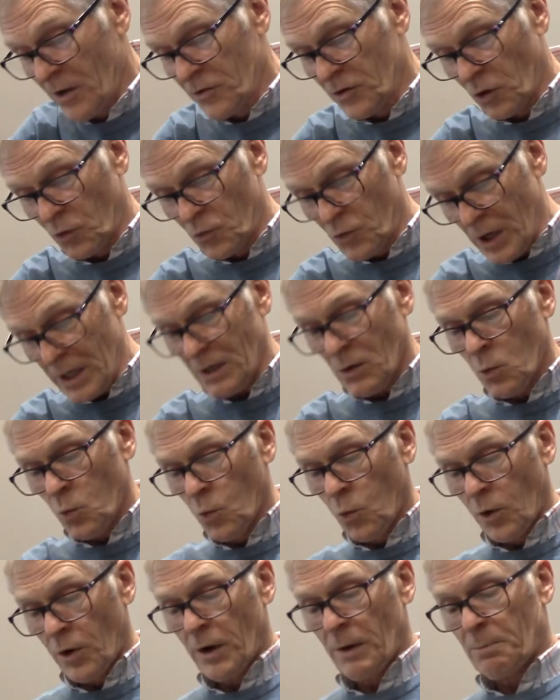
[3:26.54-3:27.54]
The written
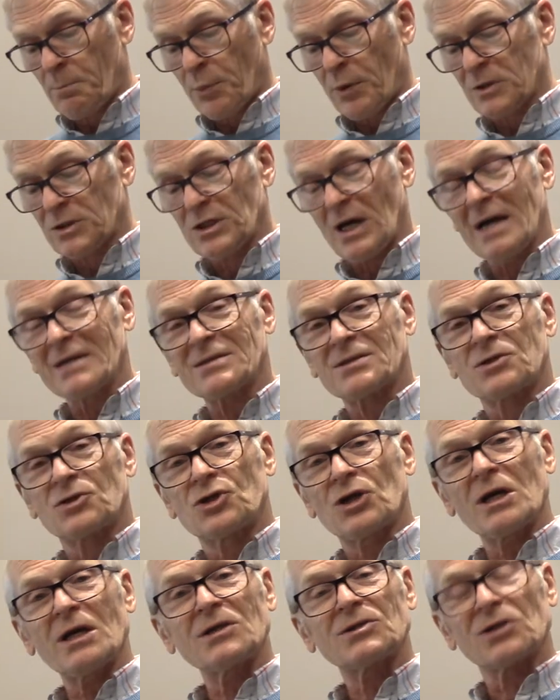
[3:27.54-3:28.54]
word presents
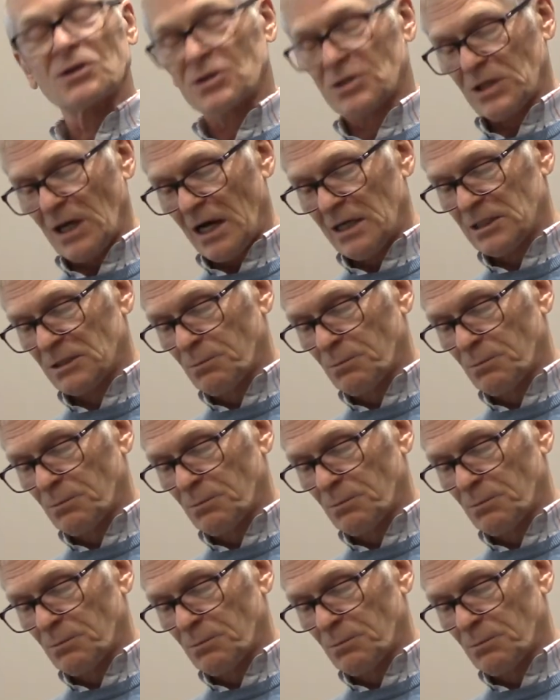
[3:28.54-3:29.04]
Jesus as